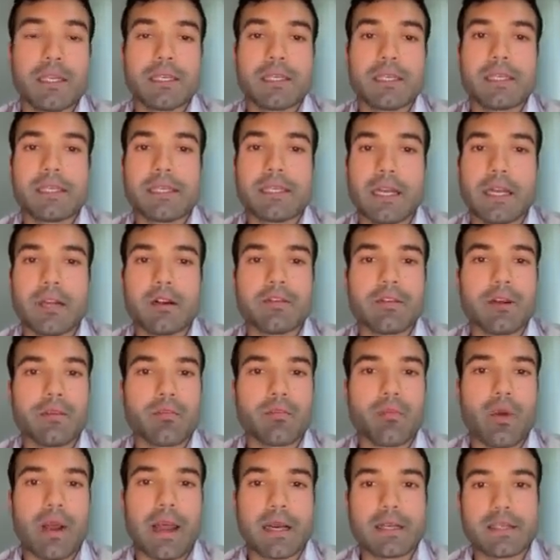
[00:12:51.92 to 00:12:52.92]

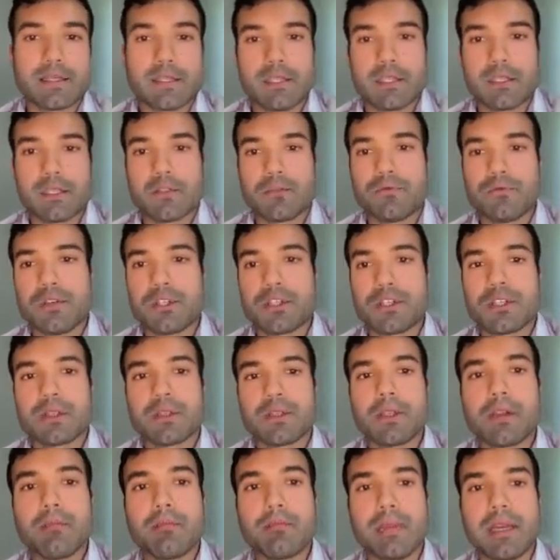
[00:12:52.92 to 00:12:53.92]
State-of-the-art
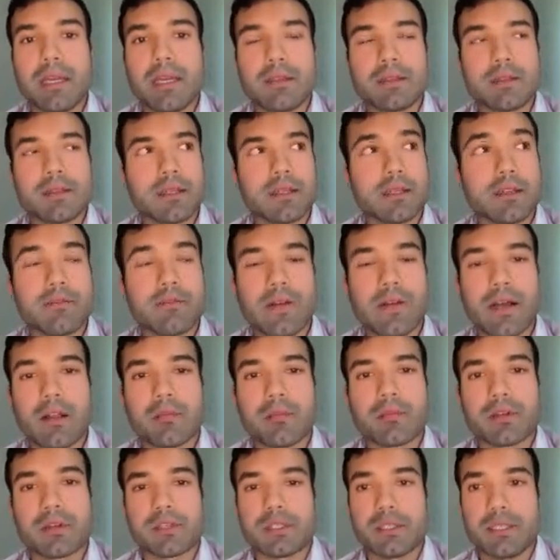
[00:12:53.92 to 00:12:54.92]
insufficiently meet the
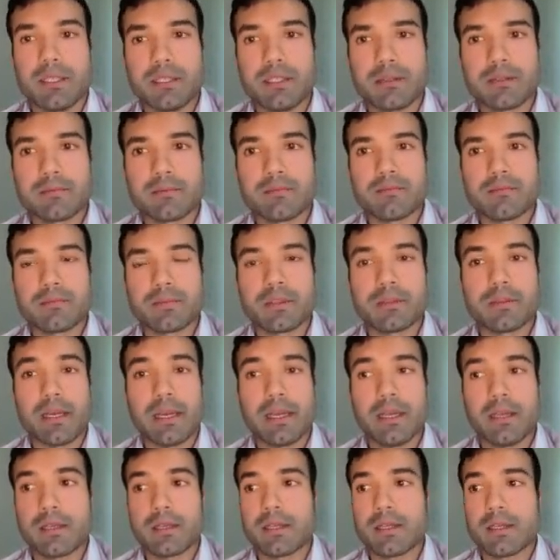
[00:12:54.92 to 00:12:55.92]
developer's needs
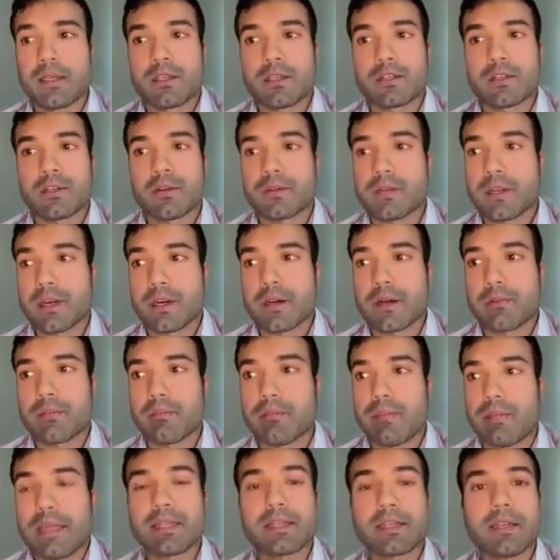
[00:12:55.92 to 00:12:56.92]
today, so they are
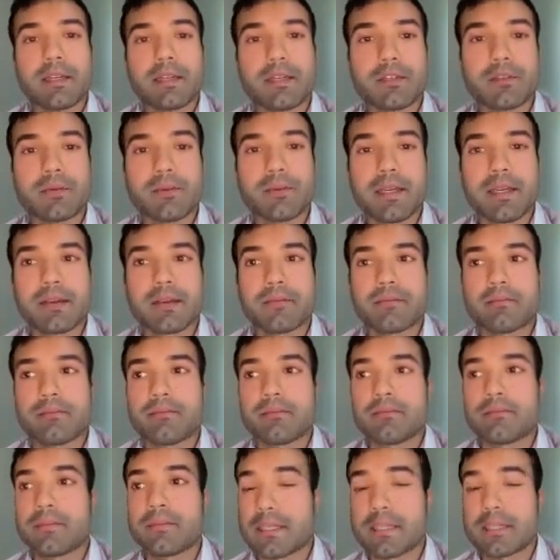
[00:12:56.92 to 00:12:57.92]
basically doing
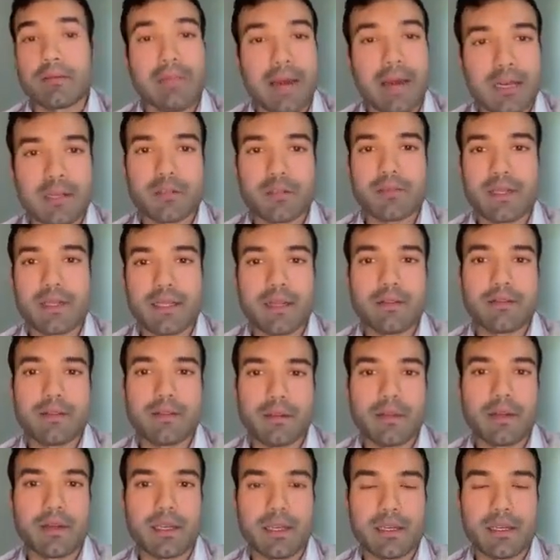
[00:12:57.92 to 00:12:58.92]
data management at
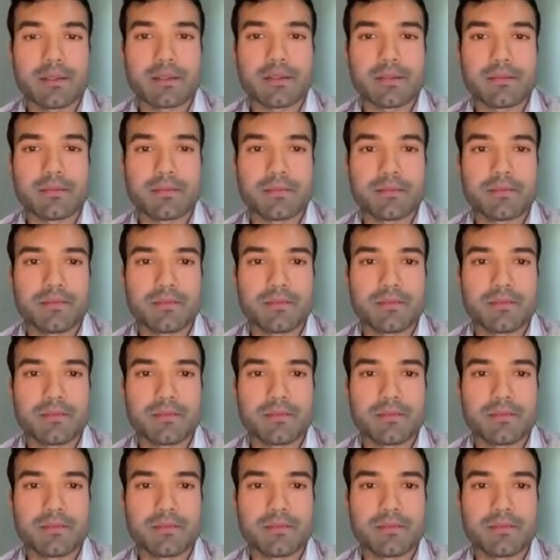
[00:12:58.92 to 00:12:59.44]
the application.